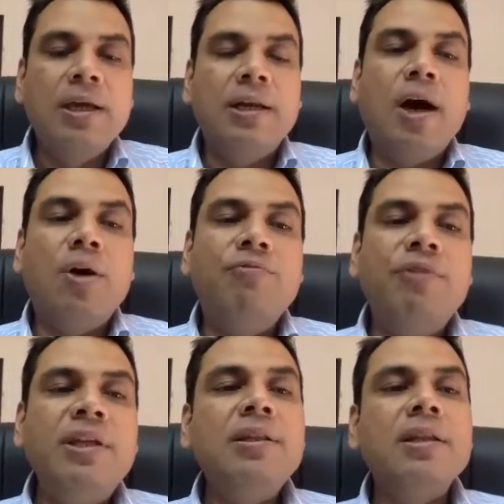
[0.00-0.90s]
Now,
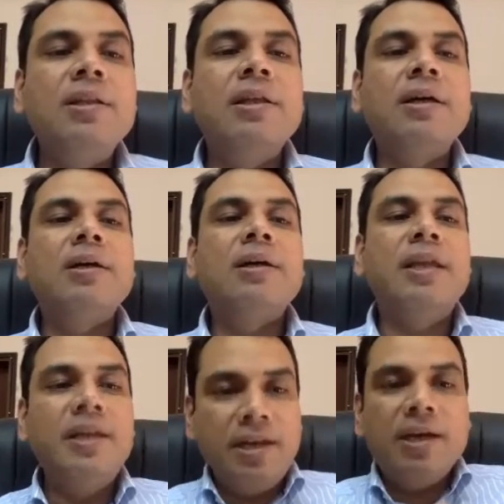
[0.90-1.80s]
when
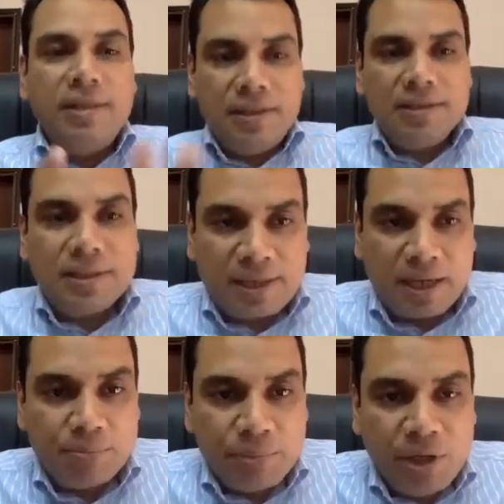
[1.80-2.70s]
India, in this
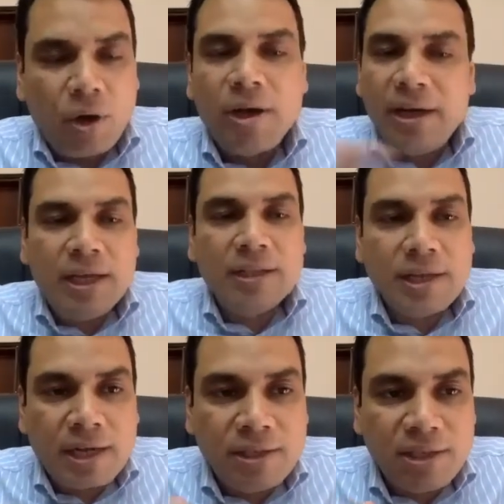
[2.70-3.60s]
example, or any other
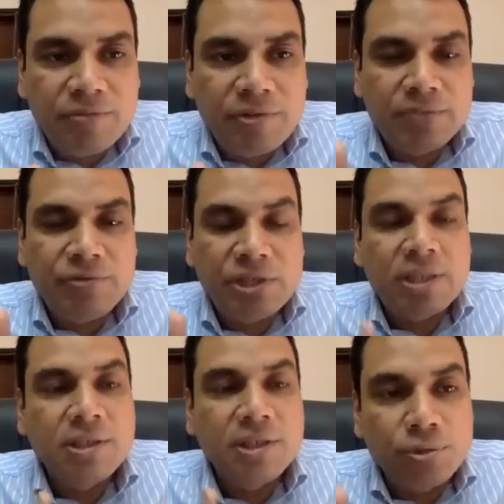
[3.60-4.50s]
country which
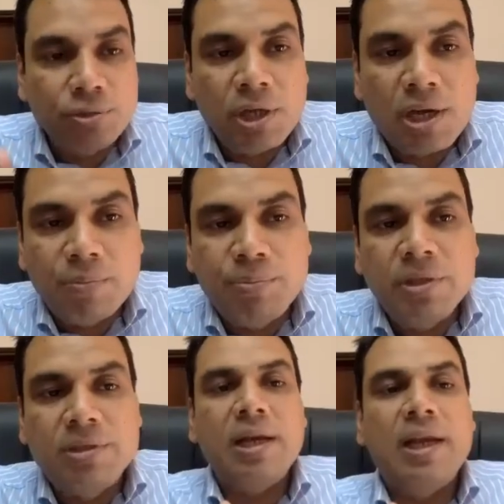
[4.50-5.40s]
has issued the
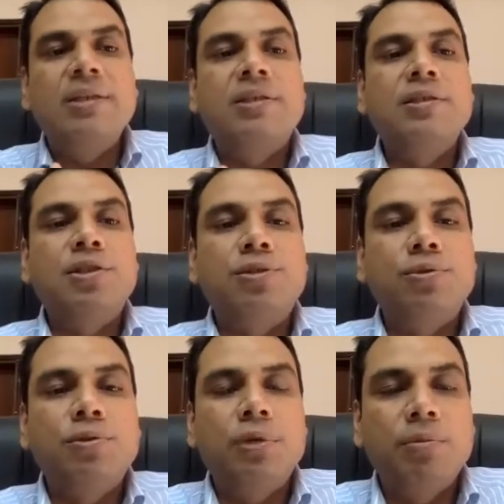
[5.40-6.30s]
compulsory license
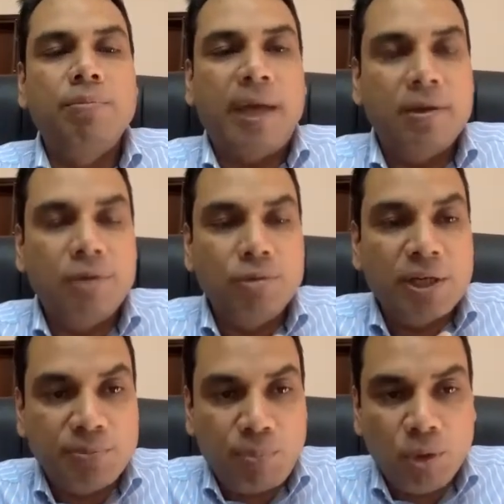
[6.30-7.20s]
to
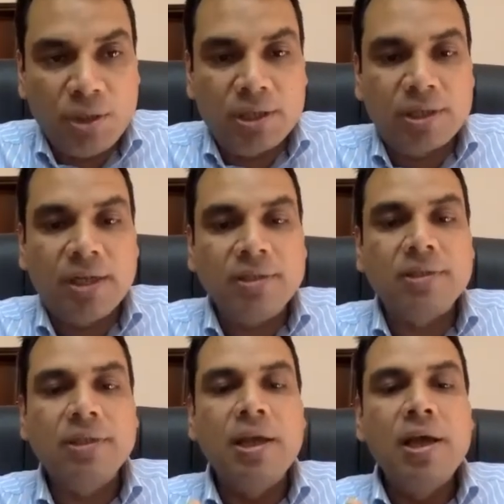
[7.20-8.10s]
export the
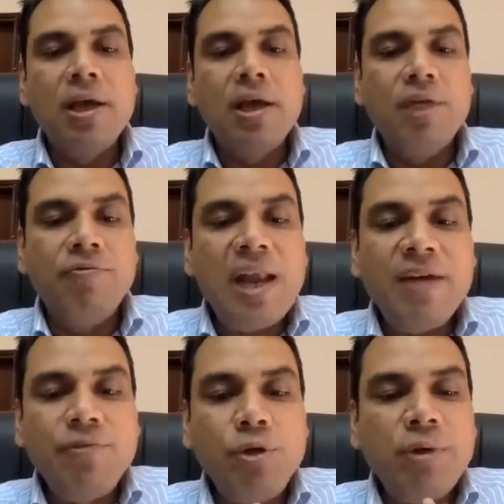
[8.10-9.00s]
drugs, will
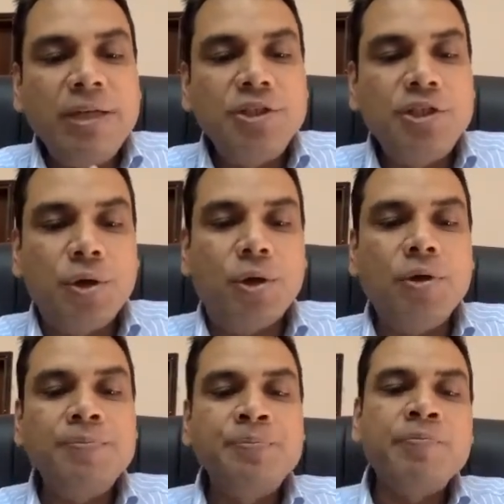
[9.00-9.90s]
have to
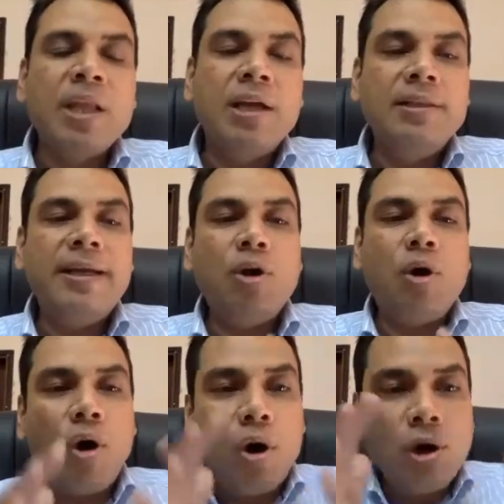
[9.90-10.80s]
ensure that
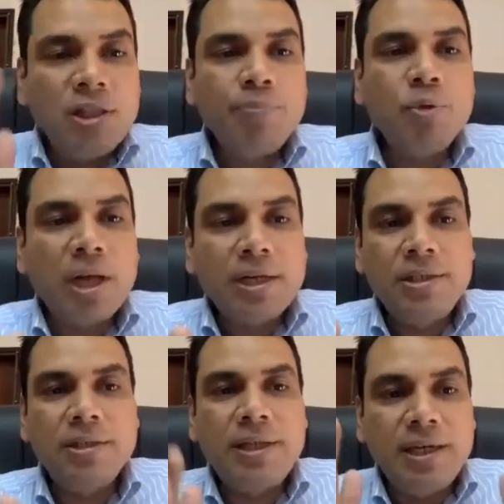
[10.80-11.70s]
all the
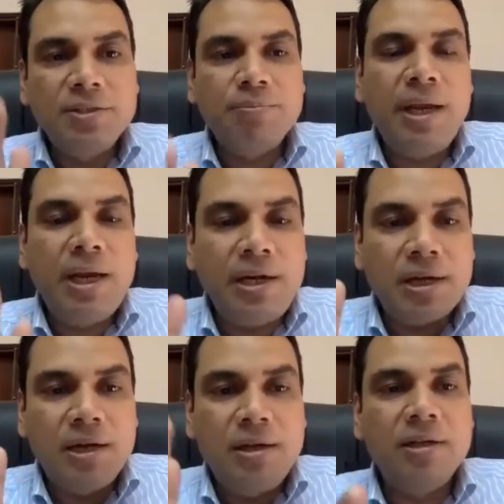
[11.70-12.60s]
production that is made
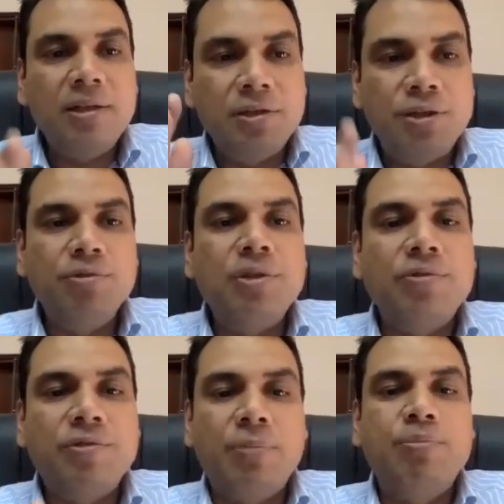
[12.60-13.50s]
under the issuance
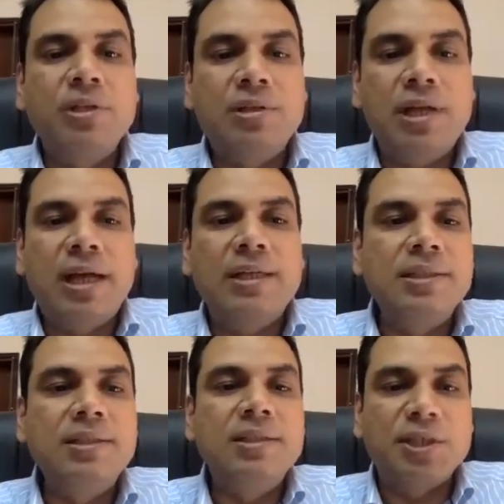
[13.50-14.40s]
of compulsory
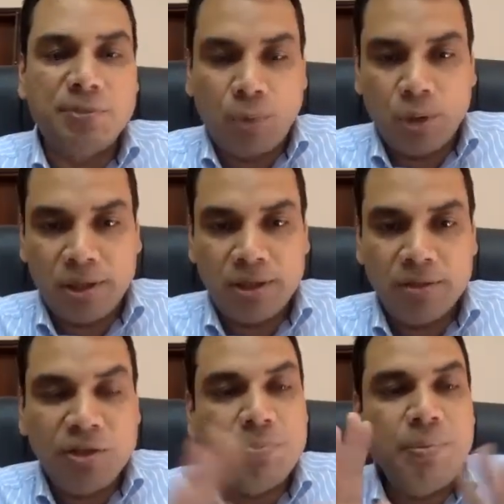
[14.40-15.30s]
license is exported, which